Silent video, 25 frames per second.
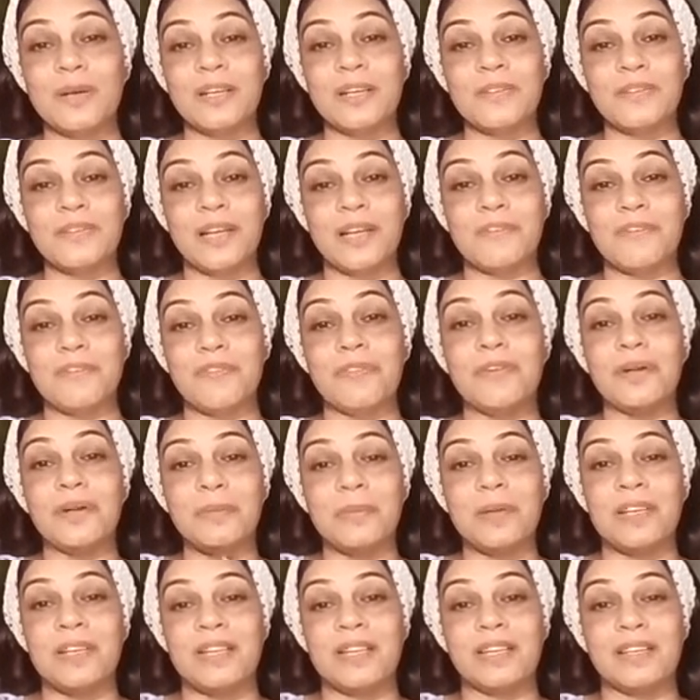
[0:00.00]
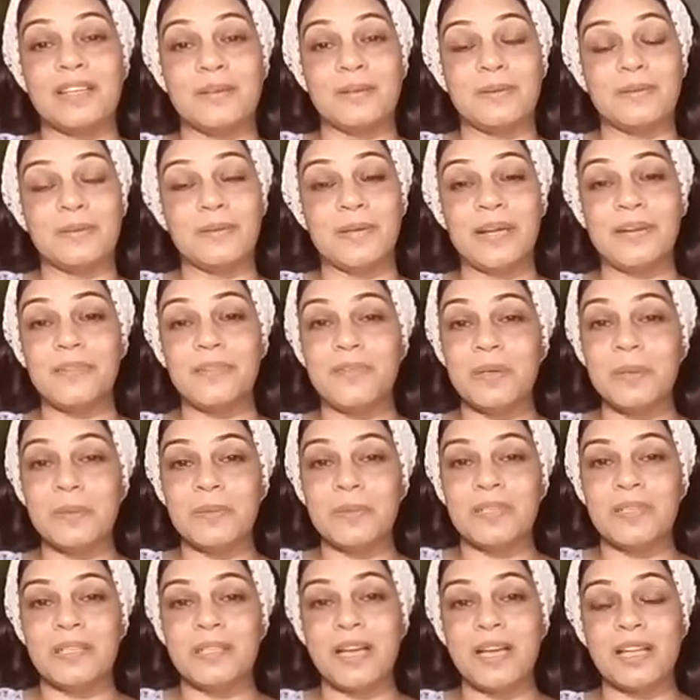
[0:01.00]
Everybody, everybody,